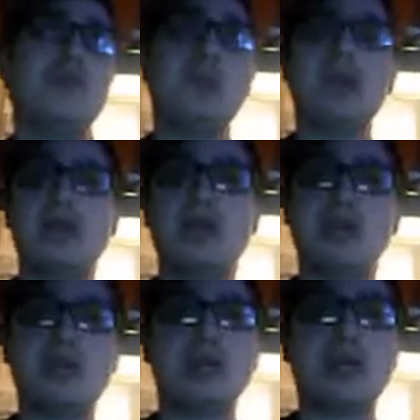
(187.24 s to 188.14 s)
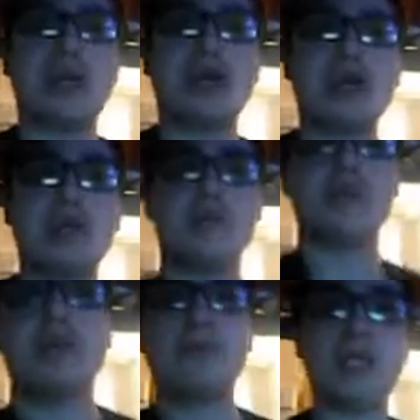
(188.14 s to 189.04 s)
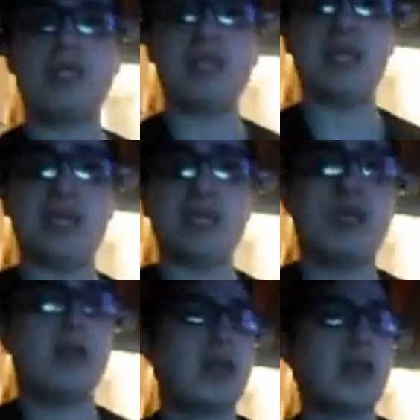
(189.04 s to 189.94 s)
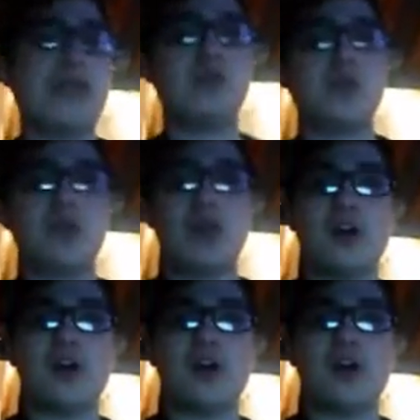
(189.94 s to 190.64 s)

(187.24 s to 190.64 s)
do because I am going to be the Eagle